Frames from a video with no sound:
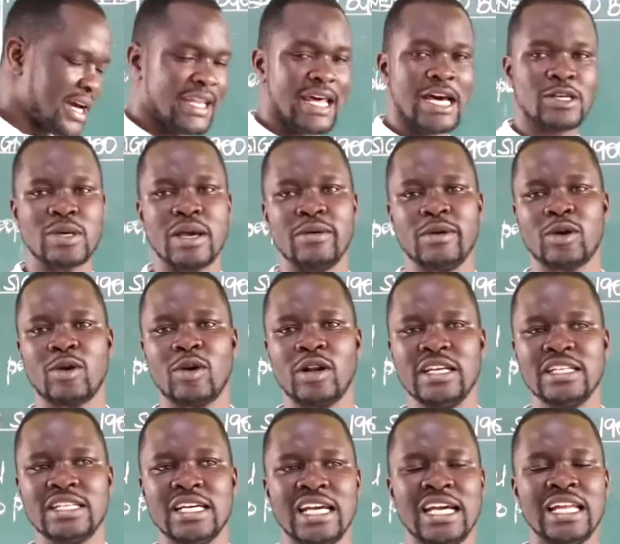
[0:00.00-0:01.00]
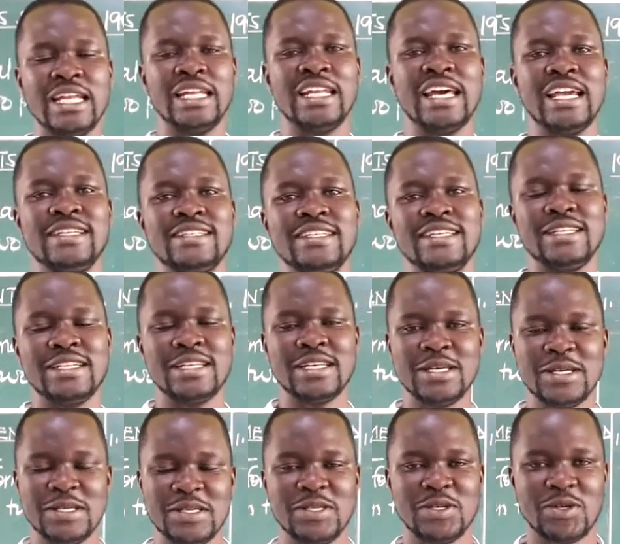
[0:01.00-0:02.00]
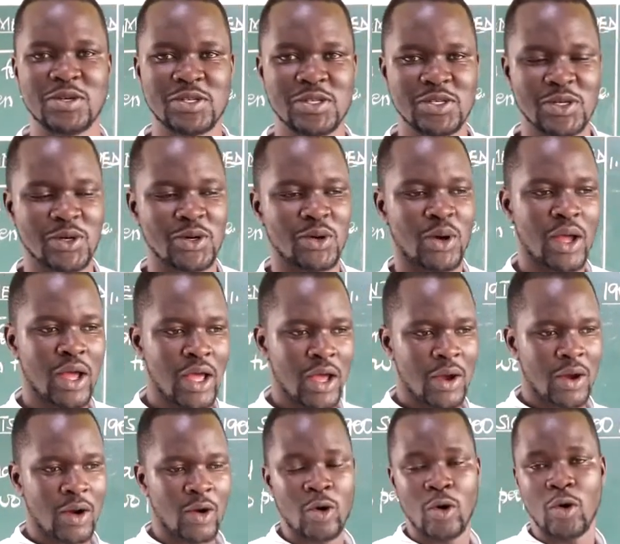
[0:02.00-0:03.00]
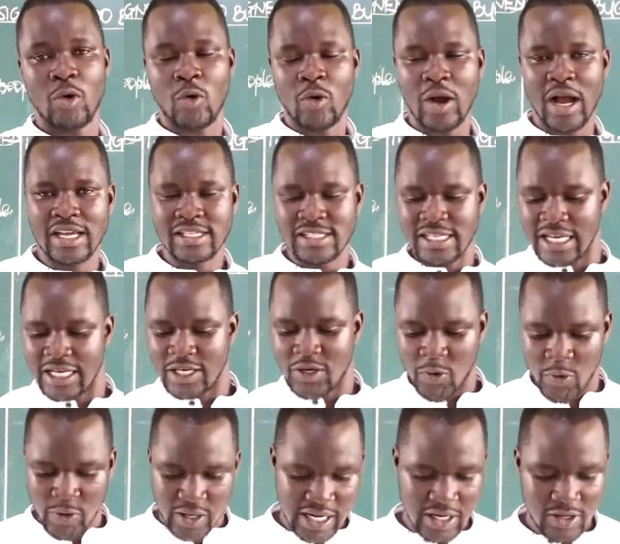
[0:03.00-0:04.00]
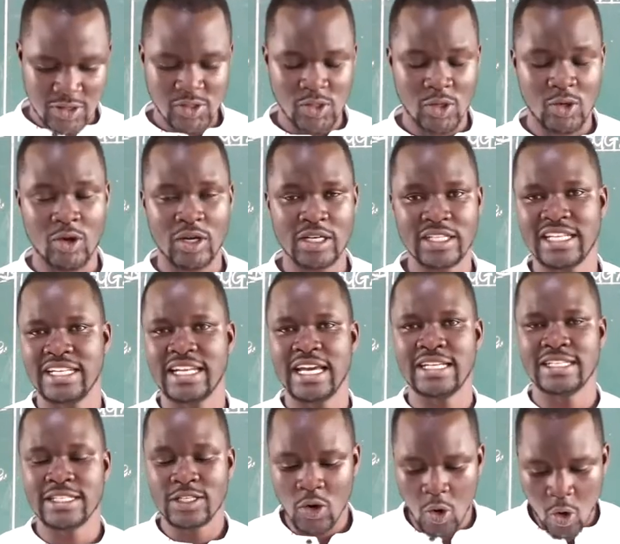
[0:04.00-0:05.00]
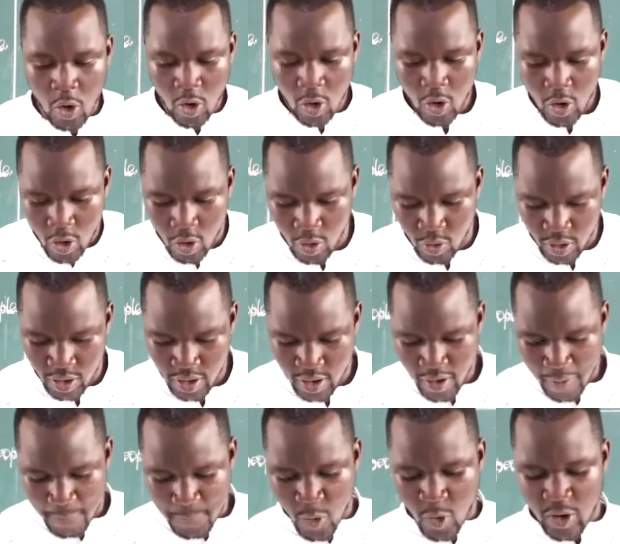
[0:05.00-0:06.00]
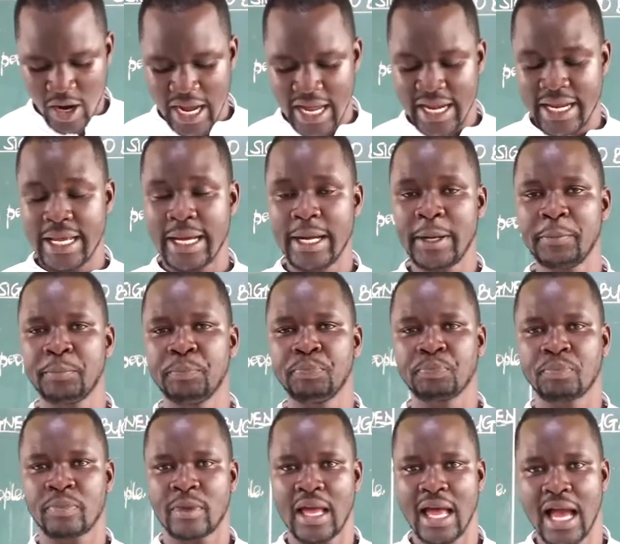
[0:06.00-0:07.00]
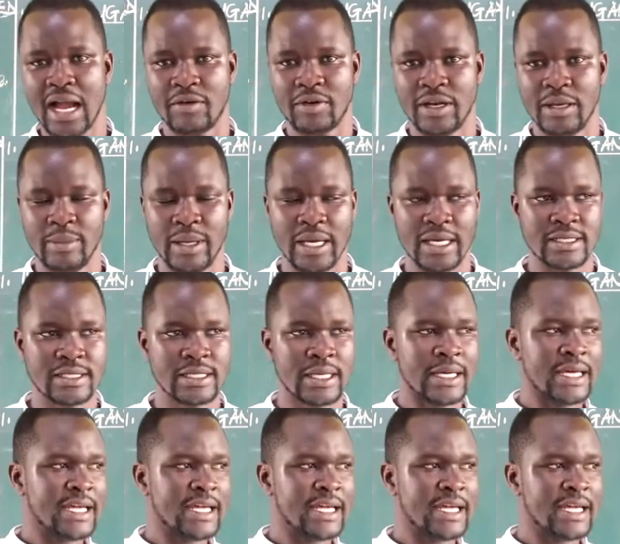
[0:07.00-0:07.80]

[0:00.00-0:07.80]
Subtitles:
That's why we call it the 1900. Oh, I said we can also call it the 1900 Buganda Agreement.